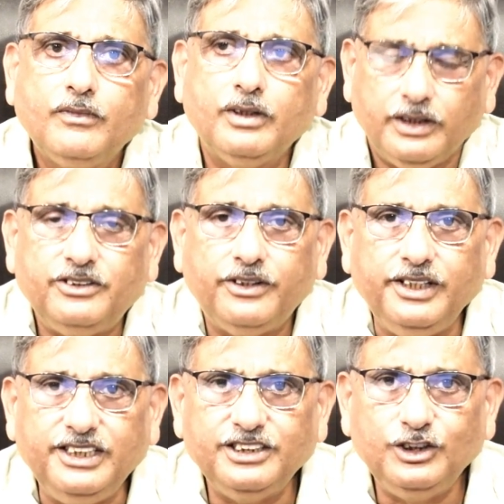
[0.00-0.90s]
There's a
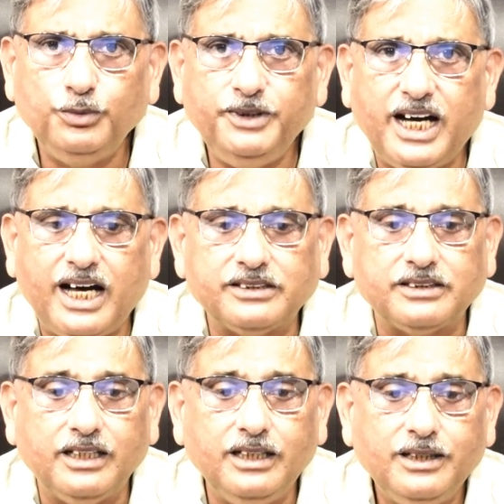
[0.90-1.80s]
reason to be asked.
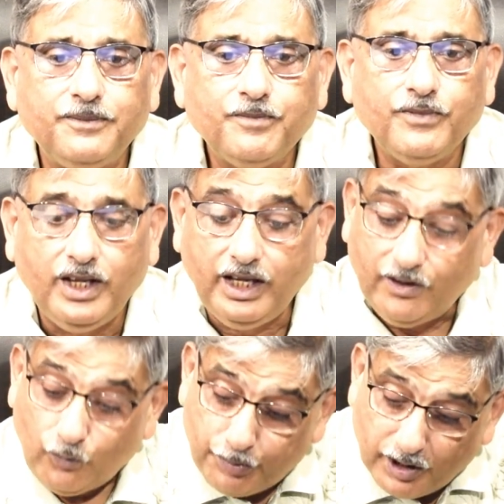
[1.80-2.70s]

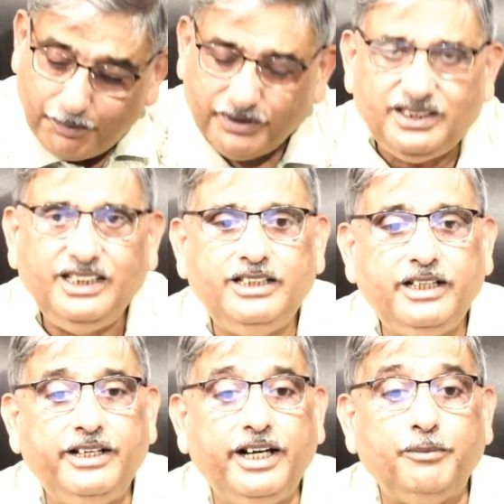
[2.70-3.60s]
Purposely
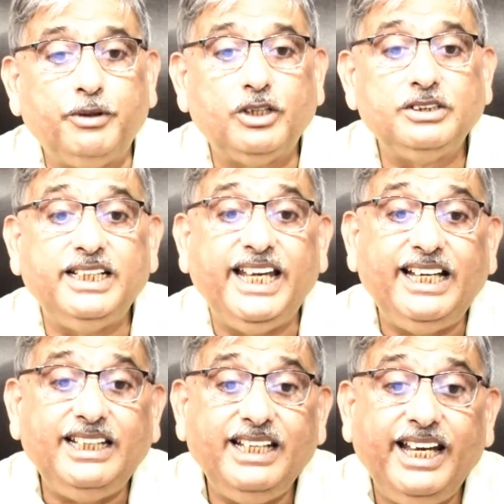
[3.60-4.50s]
they didn't, because in
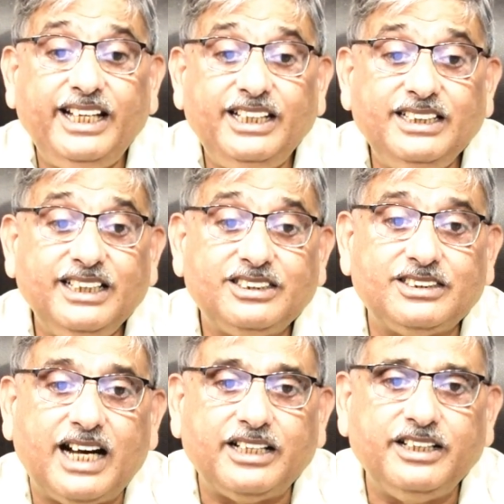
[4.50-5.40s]
1880 they
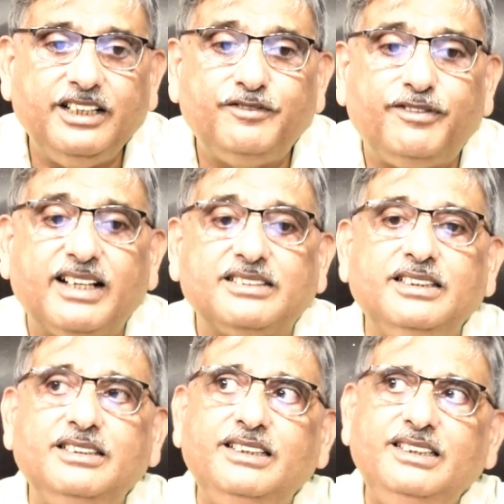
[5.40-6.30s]
started
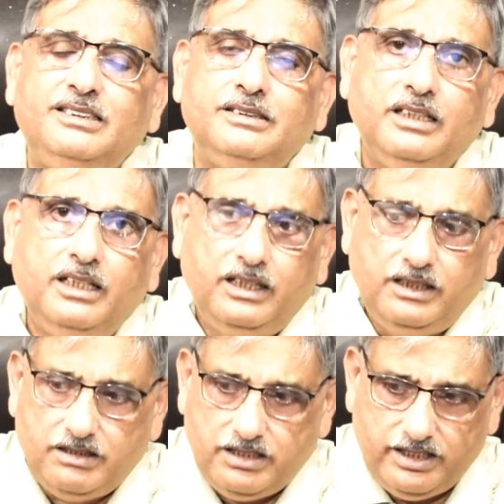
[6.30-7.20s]
influxing these
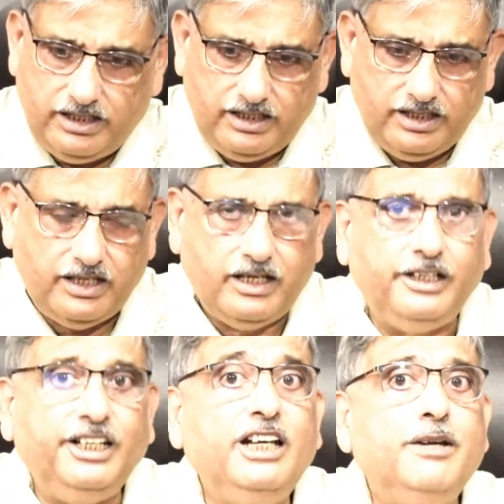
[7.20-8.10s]

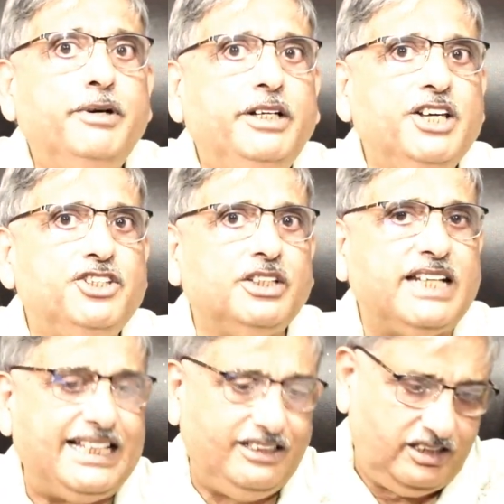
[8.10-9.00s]
delimitation
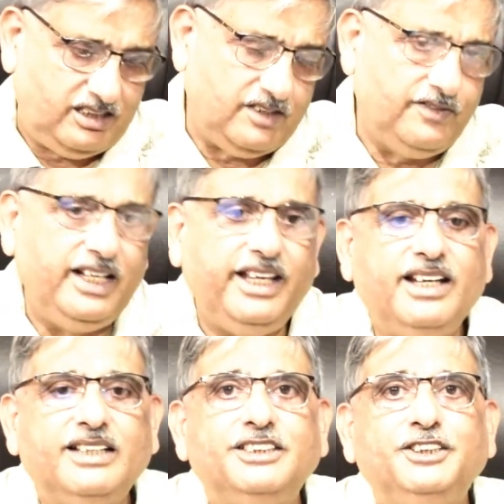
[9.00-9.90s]
and the civil
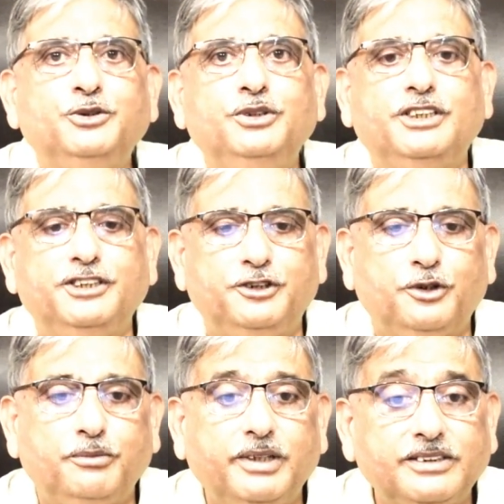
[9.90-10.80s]
areas into the cantonments.